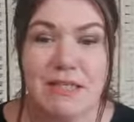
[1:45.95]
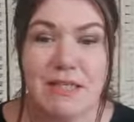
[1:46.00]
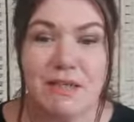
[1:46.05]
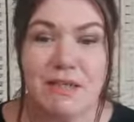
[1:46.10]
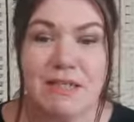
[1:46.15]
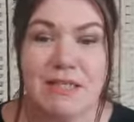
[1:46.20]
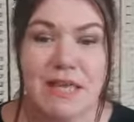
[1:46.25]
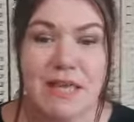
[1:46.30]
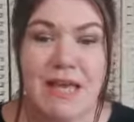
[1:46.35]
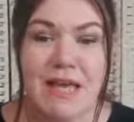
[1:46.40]
You
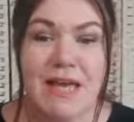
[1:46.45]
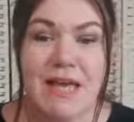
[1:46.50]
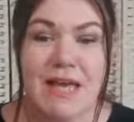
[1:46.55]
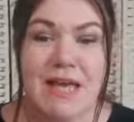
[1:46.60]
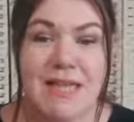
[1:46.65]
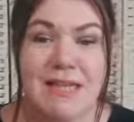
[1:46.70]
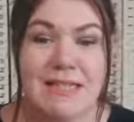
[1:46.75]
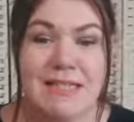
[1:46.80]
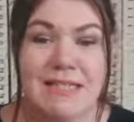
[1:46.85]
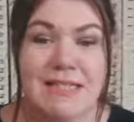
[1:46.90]
know,
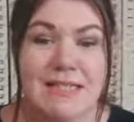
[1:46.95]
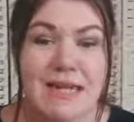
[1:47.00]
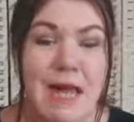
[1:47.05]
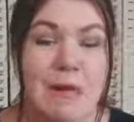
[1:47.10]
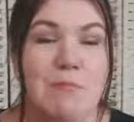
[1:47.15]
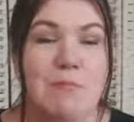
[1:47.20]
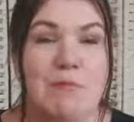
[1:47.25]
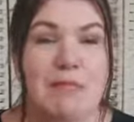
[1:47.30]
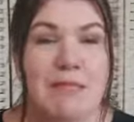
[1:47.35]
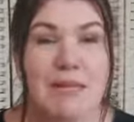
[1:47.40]
it's
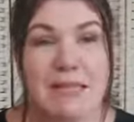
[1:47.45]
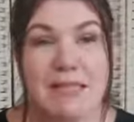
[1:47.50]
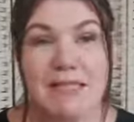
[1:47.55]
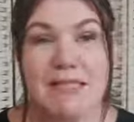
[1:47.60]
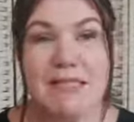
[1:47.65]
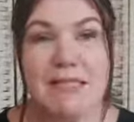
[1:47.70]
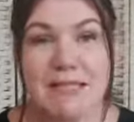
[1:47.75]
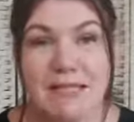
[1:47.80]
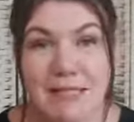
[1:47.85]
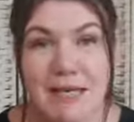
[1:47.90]
tempting
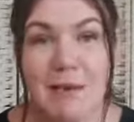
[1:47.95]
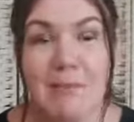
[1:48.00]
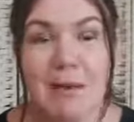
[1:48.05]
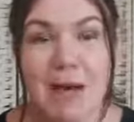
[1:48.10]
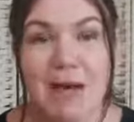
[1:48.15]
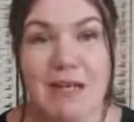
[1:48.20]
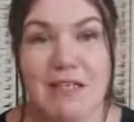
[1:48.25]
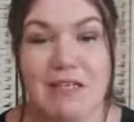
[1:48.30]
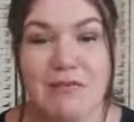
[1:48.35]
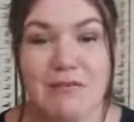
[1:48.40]
to step
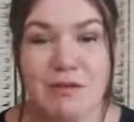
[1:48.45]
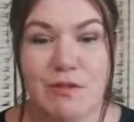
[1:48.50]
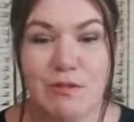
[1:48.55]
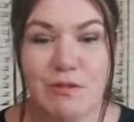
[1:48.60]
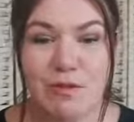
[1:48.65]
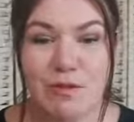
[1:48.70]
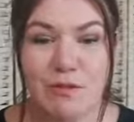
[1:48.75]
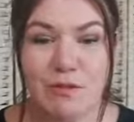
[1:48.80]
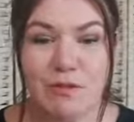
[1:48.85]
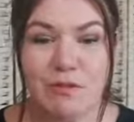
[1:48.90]
out of your
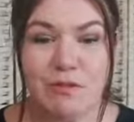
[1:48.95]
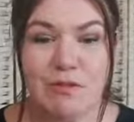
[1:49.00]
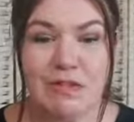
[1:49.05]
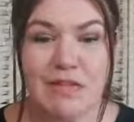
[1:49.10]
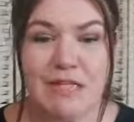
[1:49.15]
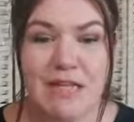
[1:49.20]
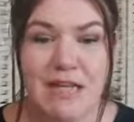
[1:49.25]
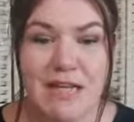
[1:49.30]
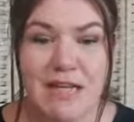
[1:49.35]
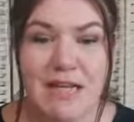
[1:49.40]
normal
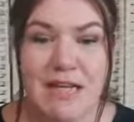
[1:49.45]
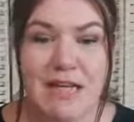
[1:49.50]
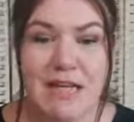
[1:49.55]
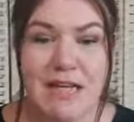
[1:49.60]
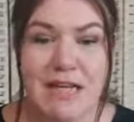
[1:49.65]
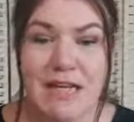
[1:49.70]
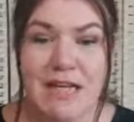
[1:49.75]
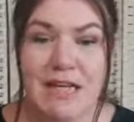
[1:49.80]
routine